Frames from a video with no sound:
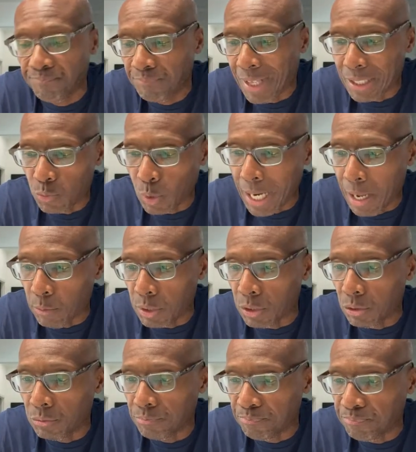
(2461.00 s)
That's what I would
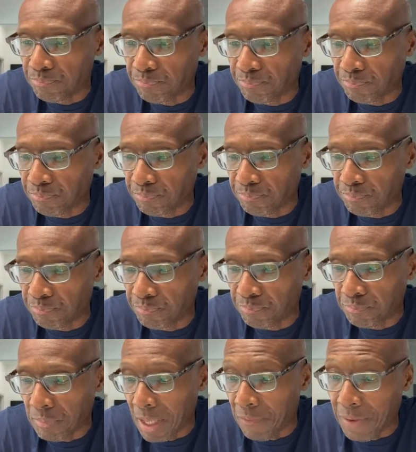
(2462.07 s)
do
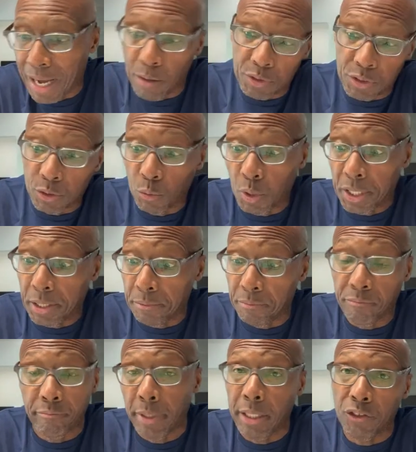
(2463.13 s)
if I was the one
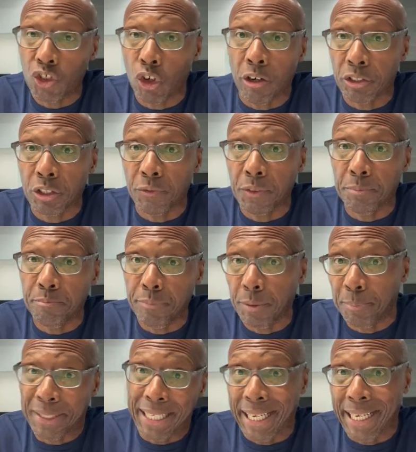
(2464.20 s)
in, in charge of the,
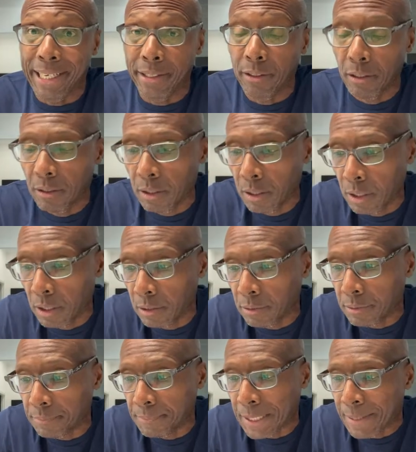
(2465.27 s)
the plan.
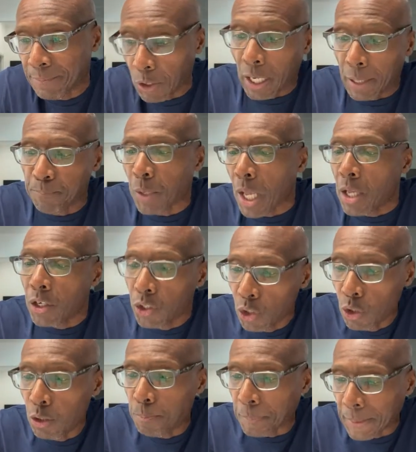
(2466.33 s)
Okay,
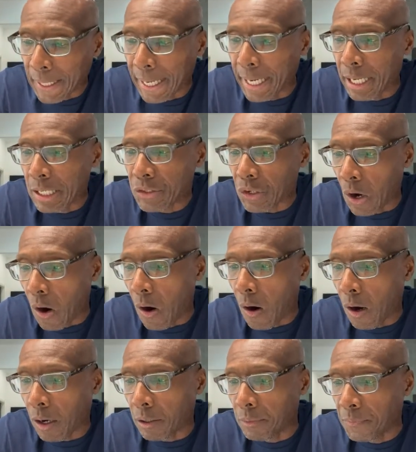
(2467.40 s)
new plans
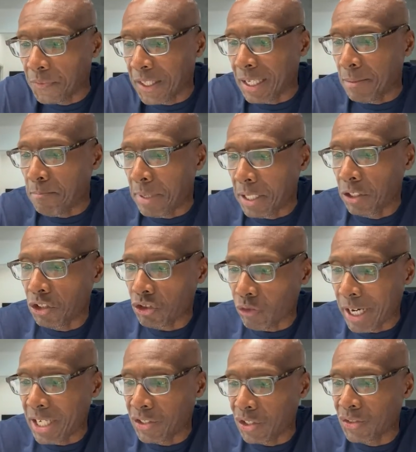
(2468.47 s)
are the
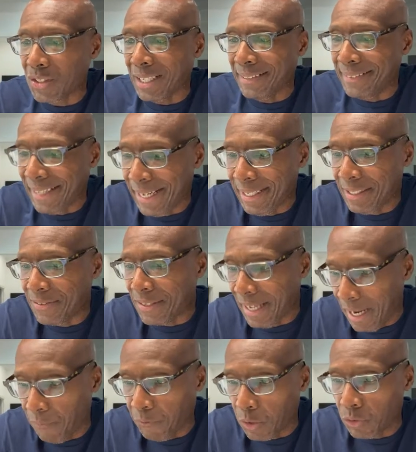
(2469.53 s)
administration's latest
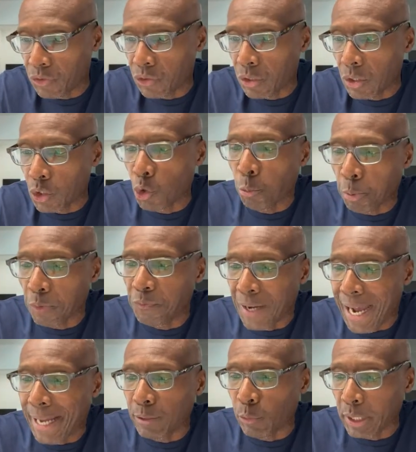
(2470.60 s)
efforts to
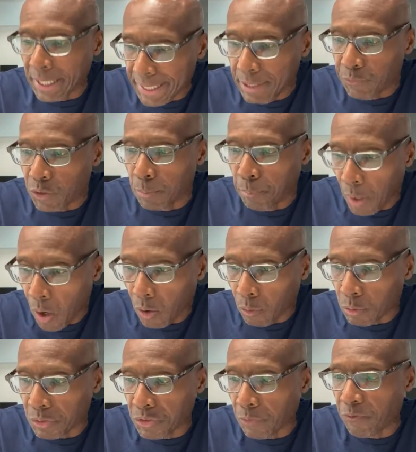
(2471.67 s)
provide relief to
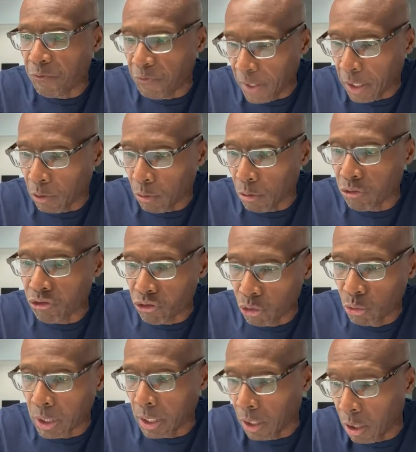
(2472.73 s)
borrowers of federal
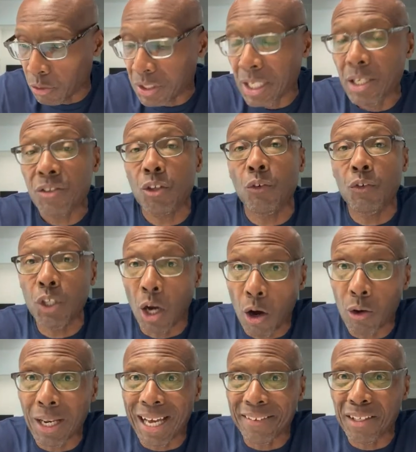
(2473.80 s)
student loans. So,
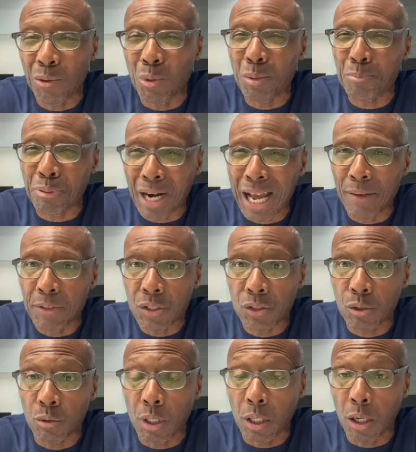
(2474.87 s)
y'all out there with private
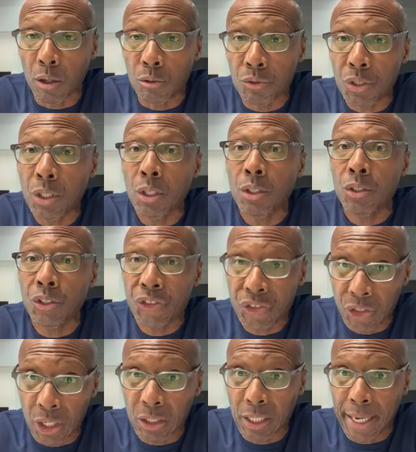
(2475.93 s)
student loans, you're
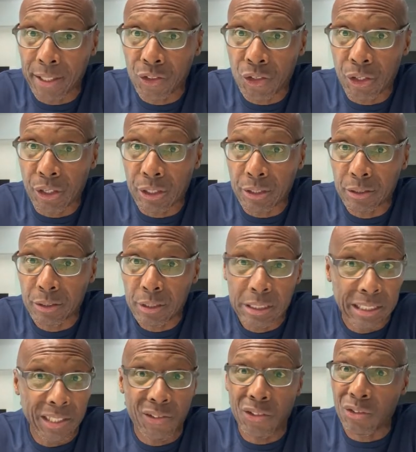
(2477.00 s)
stuck like Chuck.
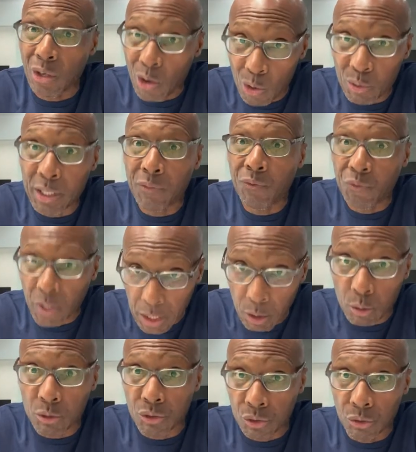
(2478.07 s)
This is only
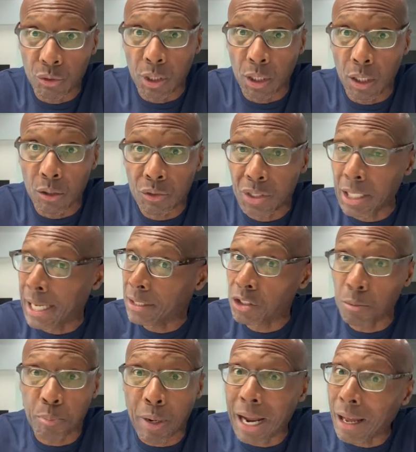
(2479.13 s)
federal student loans, not
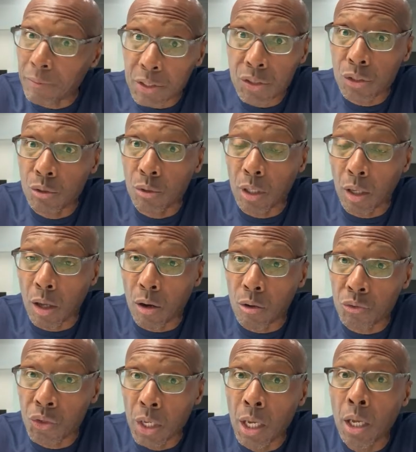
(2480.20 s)
your private student
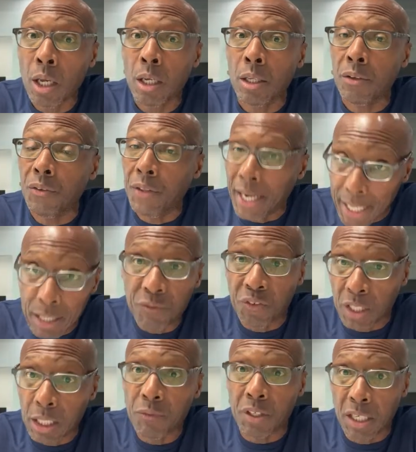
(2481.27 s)
loans. They ain't
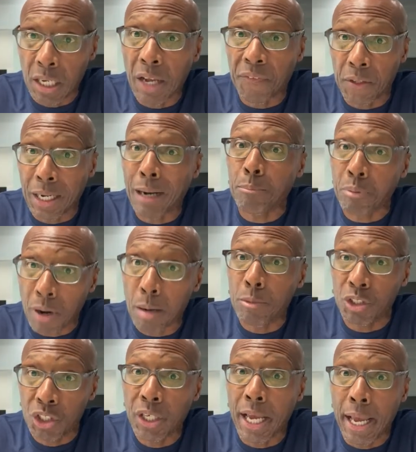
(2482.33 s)
forgiving nothing. I
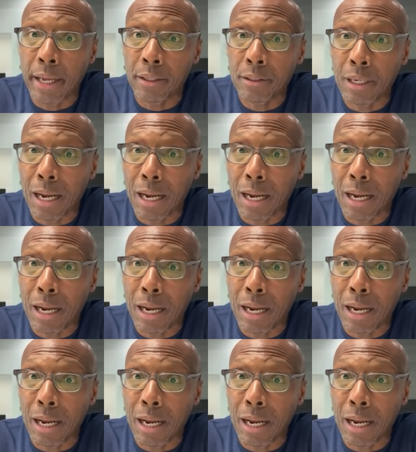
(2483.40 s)
promise you that.